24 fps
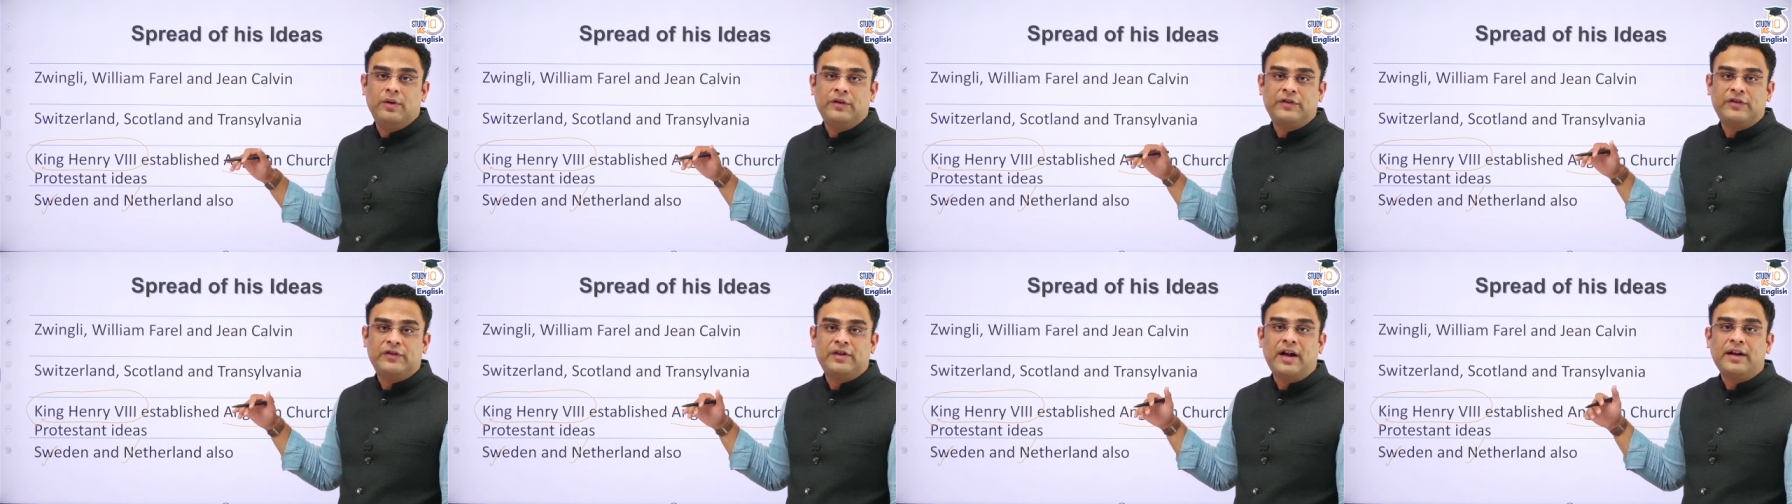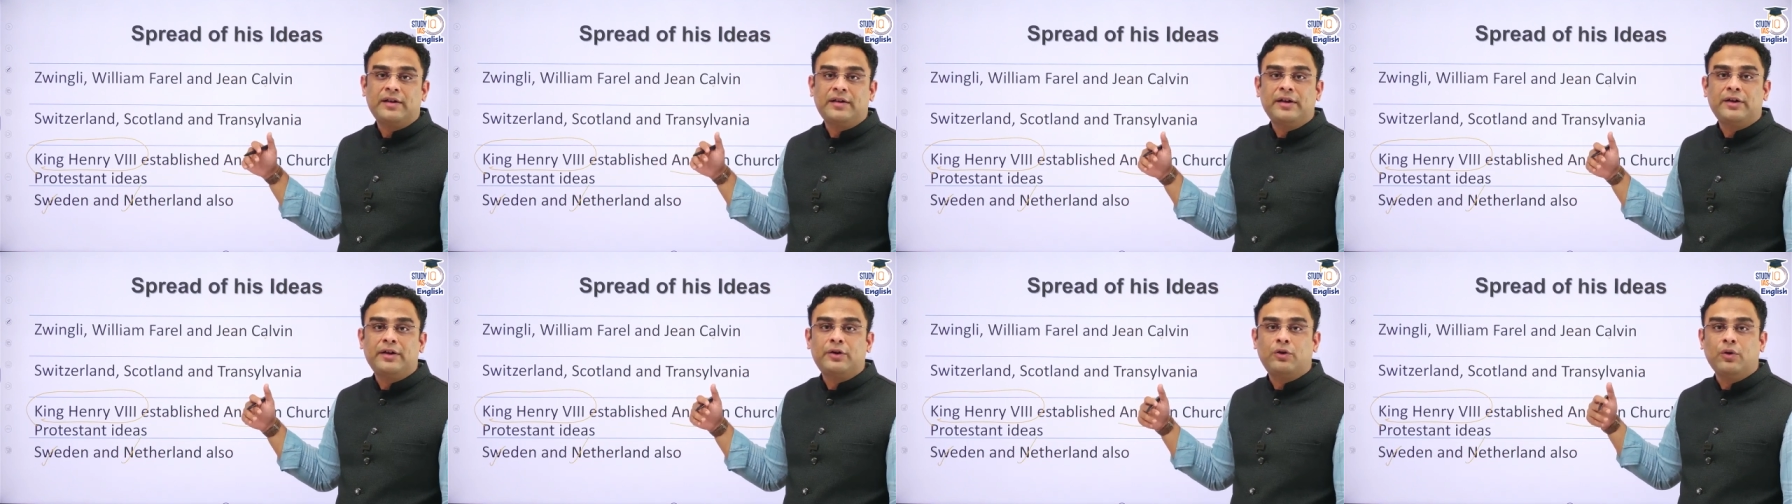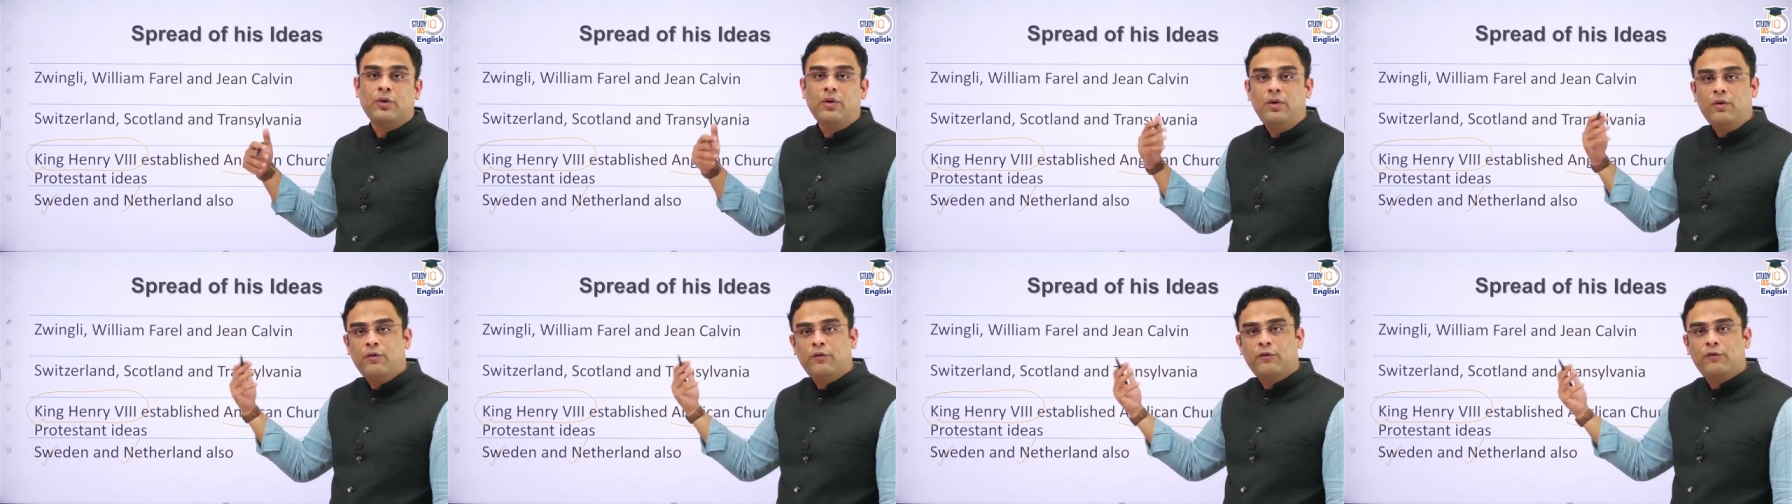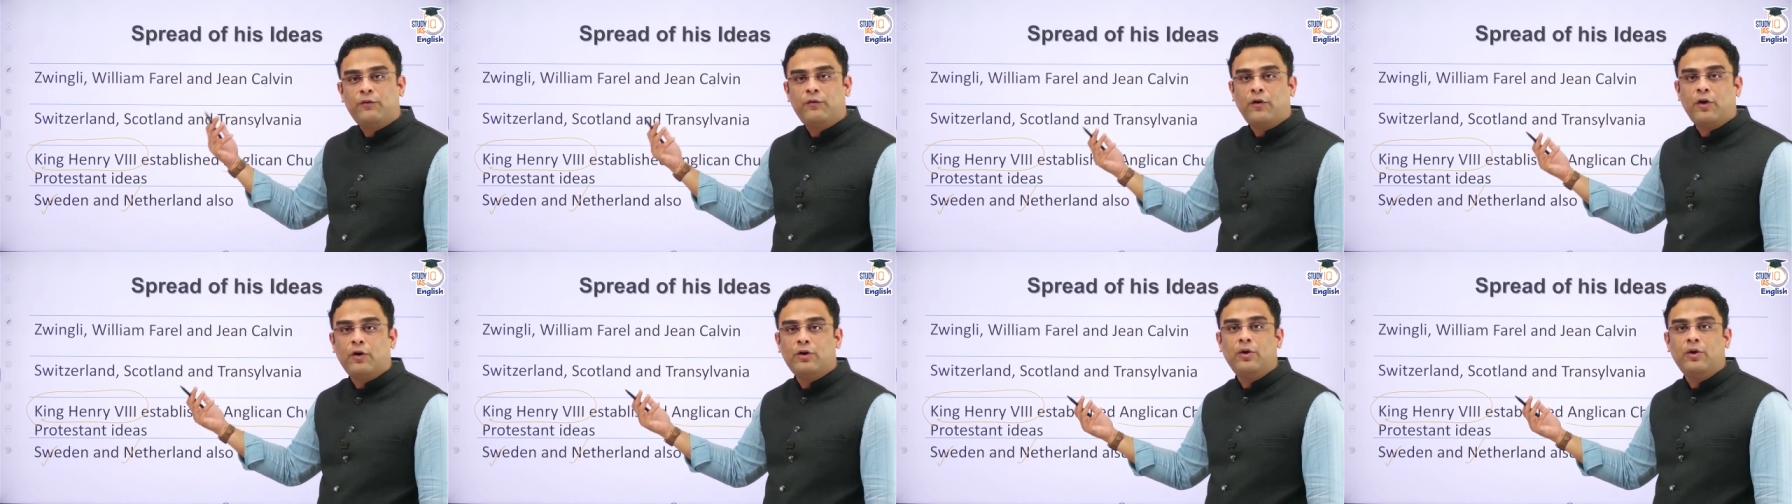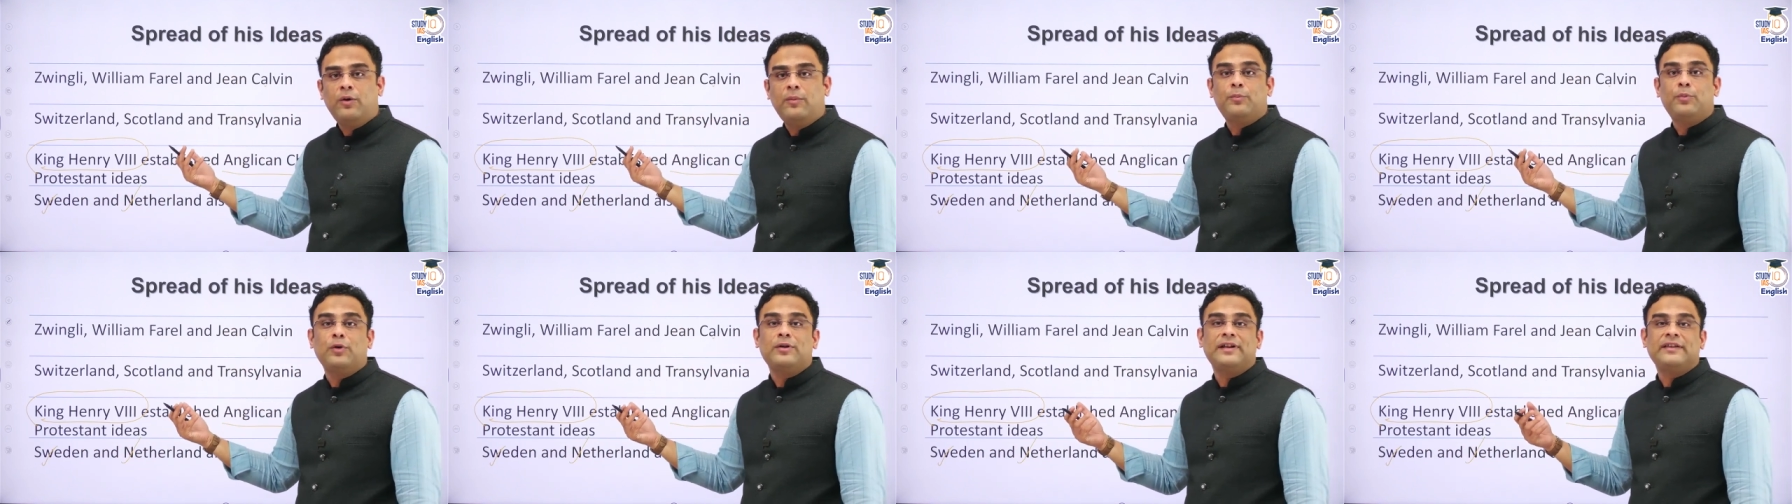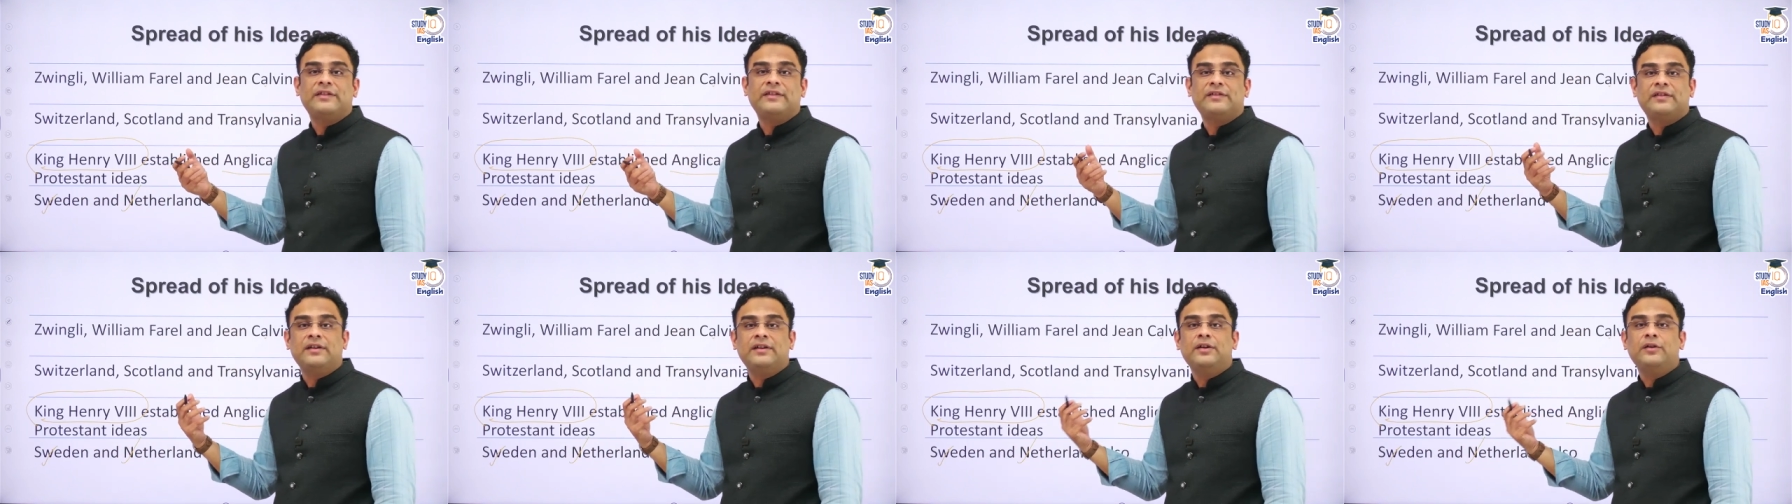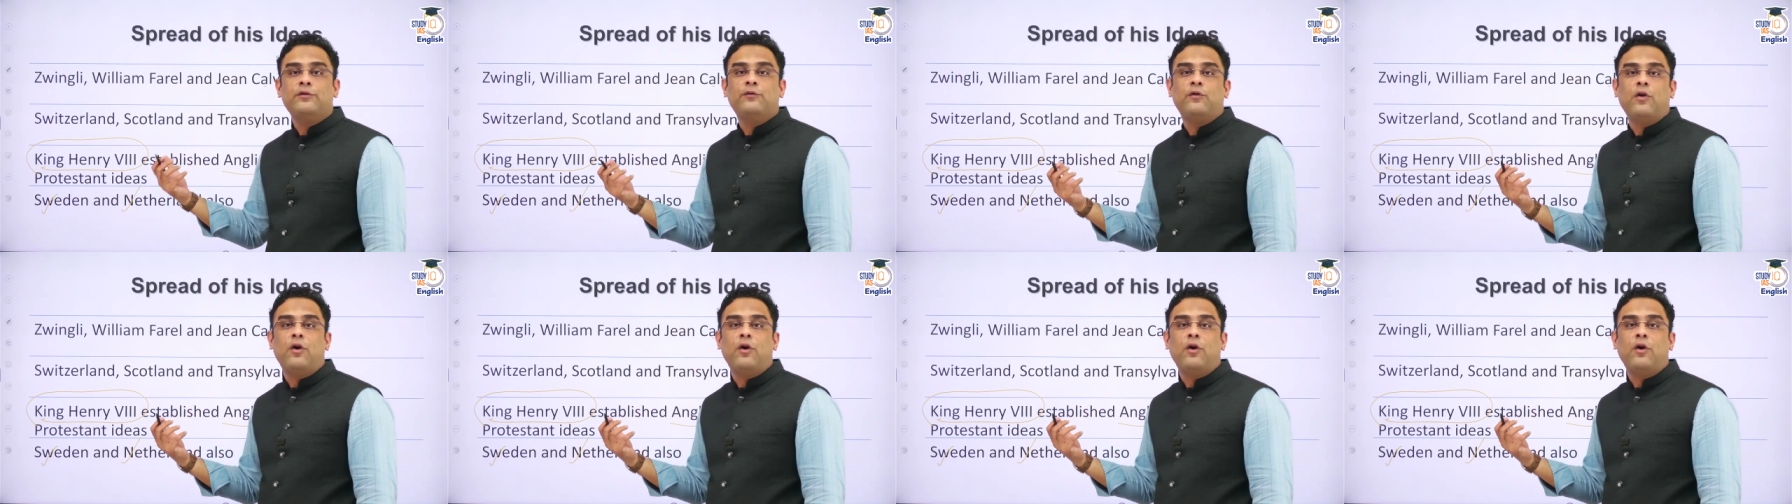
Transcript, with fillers: started to follow Protestant